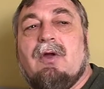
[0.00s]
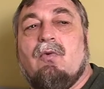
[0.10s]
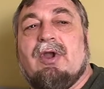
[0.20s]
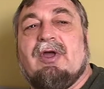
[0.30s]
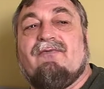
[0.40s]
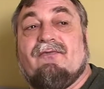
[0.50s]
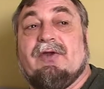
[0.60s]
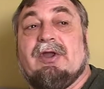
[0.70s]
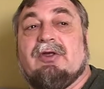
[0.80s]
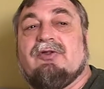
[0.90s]
When I'd
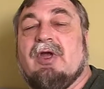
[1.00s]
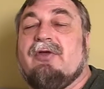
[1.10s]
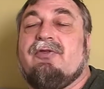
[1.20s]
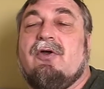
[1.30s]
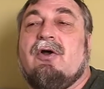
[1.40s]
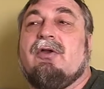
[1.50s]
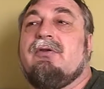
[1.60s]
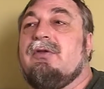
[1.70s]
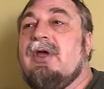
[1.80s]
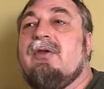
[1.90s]
finished, I
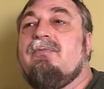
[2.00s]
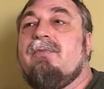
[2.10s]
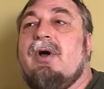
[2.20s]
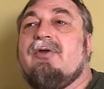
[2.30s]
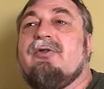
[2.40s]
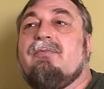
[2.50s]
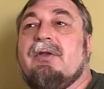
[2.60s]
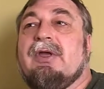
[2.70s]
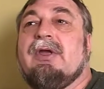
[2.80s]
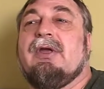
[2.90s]
thought that
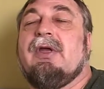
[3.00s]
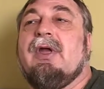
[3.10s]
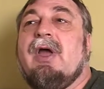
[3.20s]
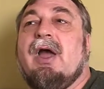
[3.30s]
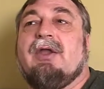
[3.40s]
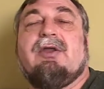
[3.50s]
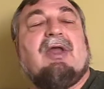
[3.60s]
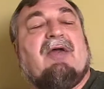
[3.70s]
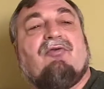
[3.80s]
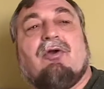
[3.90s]
possibly I didn't
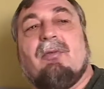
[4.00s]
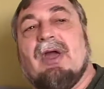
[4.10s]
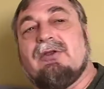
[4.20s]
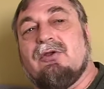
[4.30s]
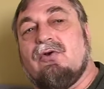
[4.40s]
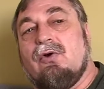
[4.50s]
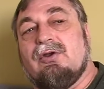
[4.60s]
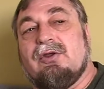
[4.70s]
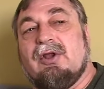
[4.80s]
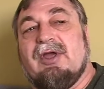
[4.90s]
have to go back to
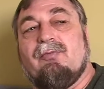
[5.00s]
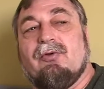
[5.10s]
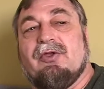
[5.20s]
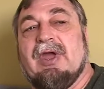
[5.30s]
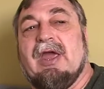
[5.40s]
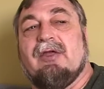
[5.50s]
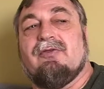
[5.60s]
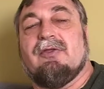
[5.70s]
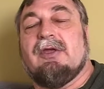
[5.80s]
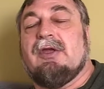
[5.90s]
court till April the
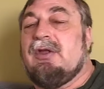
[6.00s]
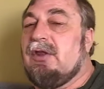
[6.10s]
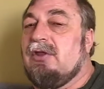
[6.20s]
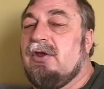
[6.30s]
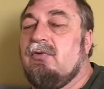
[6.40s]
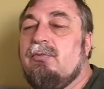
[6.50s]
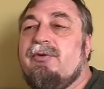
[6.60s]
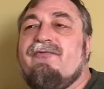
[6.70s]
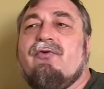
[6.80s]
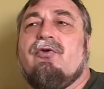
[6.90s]
8th, that there would
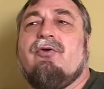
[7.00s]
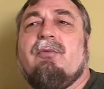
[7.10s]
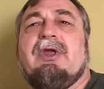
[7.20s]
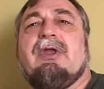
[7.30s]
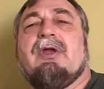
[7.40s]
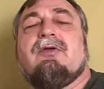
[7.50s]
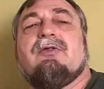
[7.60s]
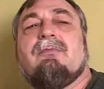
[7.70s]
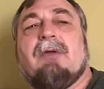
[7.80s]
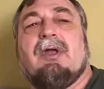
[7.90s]
be further
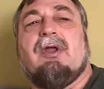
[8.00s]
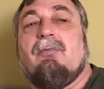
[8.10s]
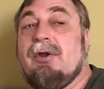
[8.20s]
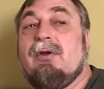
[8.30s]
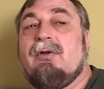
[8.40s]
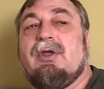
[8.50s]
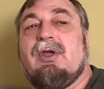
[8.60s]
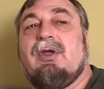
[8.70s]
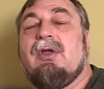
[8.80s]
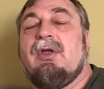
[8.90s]
meetings. But
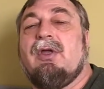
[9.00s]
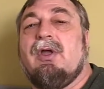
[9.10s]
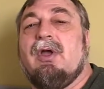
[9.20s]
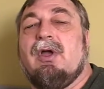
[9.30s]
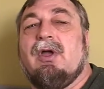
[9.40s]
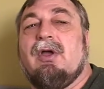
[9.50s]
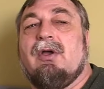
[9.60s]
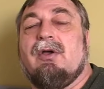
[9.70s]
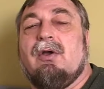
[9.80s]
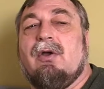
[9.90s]
apparently,
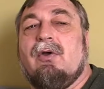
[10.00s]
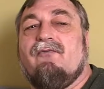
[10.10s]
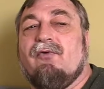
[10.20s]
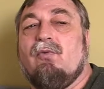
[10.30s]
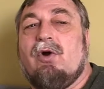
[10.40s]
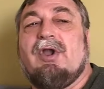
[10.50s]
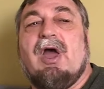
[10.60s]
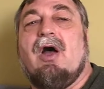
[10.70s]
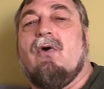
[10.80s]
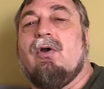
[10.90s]
for 1
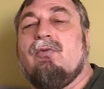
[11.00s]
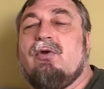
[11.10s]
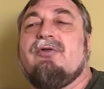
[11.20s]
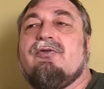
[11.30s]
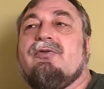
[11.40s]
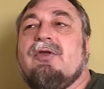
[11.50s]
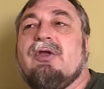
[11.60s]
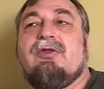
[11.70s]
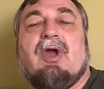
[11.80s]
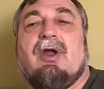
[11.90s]
hour was the
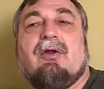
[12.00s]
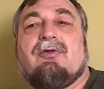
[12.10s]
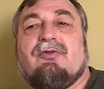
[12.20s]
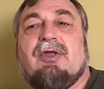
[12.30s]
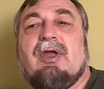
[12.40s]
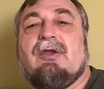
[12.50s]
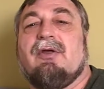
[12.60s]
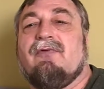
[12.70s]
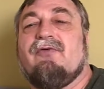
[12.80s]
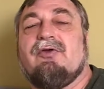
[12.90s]
entire extent
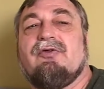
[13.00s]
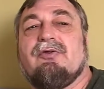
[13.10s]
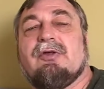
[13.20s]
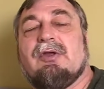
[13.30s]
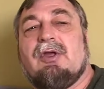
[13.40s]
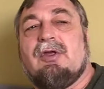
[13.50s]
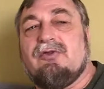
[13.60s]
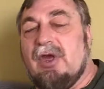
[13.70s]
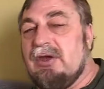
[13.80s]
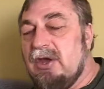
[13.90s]
of this
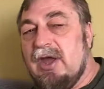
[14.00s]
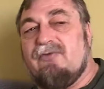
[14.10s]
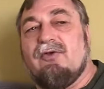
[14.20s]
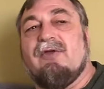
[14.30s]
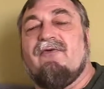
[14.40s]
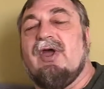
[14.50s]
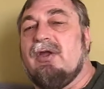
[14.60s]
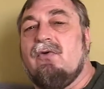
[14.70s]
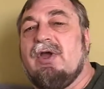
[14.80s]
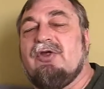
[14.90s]
psychiatric
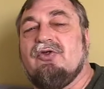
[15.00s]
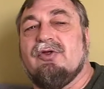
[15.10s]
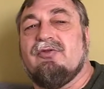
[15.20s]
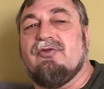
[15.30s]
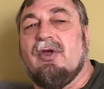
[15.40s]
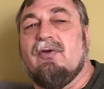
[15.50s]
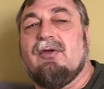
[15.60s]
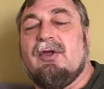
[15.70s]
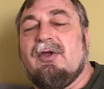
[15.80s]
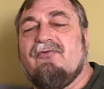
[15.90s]
evaluation. So
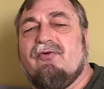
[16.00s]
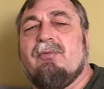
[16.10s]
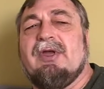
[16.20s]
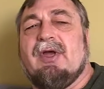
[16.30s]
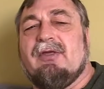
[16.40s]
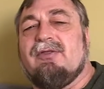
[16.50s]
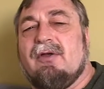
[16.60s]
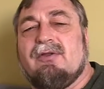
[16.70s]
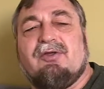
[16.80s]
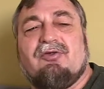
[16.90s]
for me, I
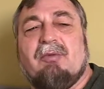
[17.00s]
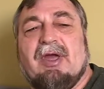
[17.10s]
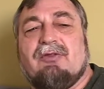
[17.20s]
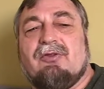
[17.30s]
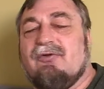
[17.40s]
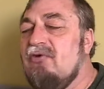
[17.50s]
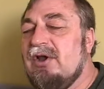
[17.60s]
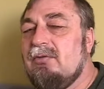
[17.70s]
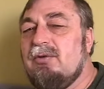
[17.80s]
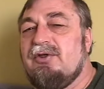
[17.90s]
thought this man's
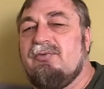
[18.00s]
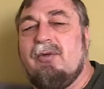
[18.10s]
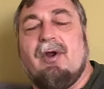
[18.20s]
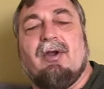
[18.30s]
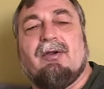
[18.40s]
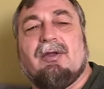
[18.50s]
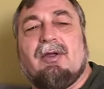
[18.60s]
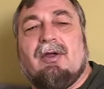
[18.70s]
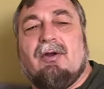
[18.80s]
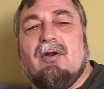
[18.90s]
incredibly smart,
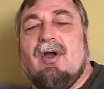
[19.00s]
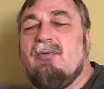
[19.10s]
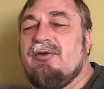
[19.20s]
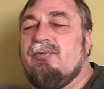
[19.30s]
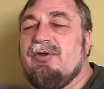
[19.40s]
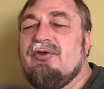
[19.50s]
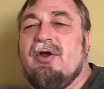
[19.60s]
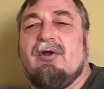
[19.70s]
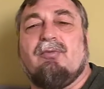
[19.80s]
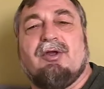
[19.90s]
or I must be
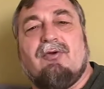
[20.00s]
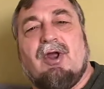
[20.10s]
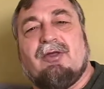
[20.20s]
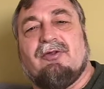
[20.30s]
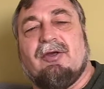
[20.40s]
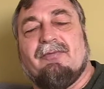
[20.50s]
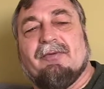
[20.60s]
terribly crazy.